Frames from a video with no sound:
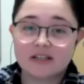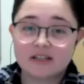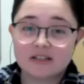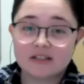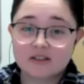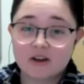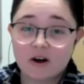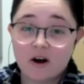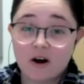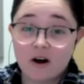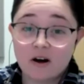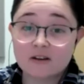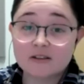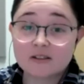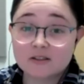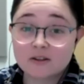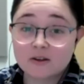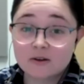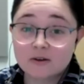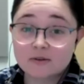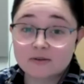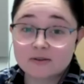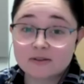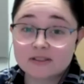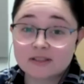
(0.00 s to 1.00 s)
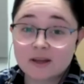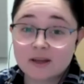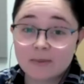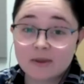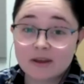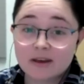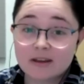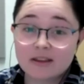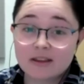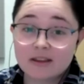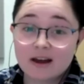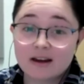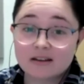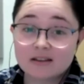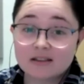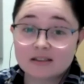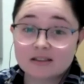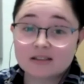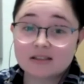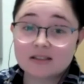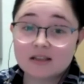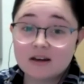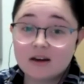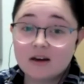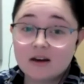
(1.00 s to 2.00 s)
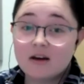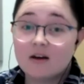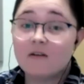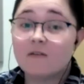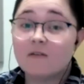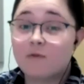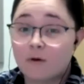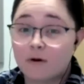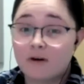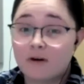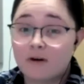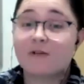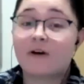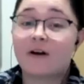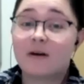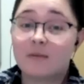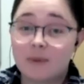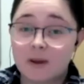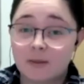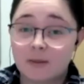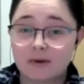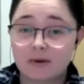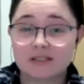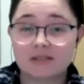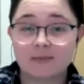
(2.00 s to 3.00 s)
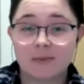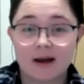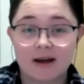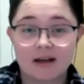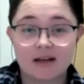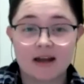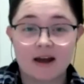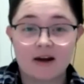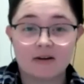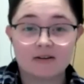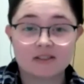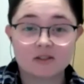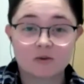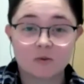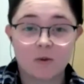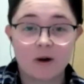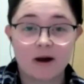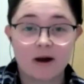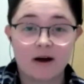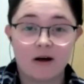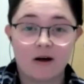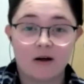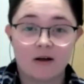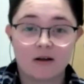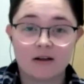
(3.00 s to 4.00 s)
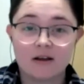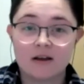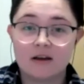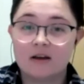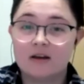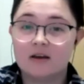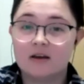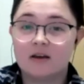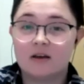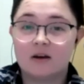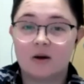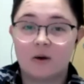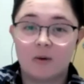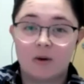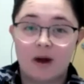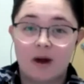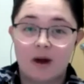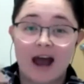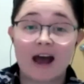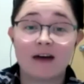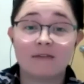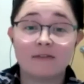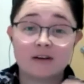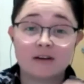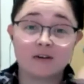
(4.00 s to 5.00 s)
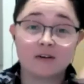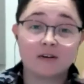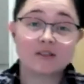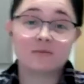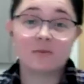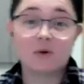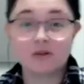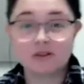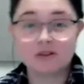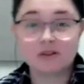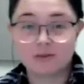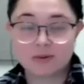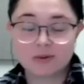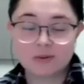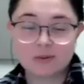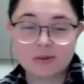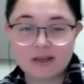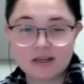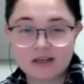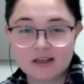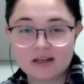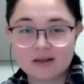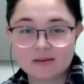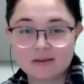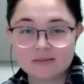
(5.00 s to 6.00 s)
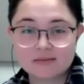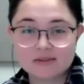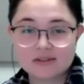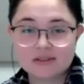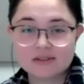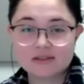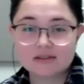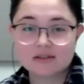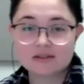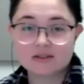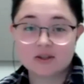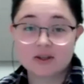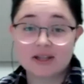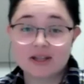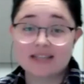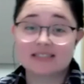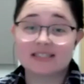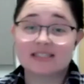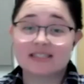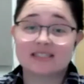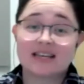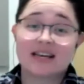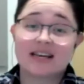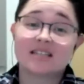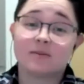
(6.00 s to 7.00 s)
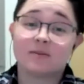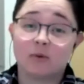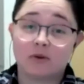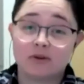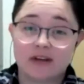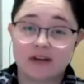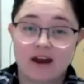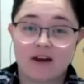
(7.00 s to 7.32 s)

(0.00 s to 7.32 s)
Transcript: is also something that is forefront in people's mind now as well. You know, having those multiple mediums so that's accessible to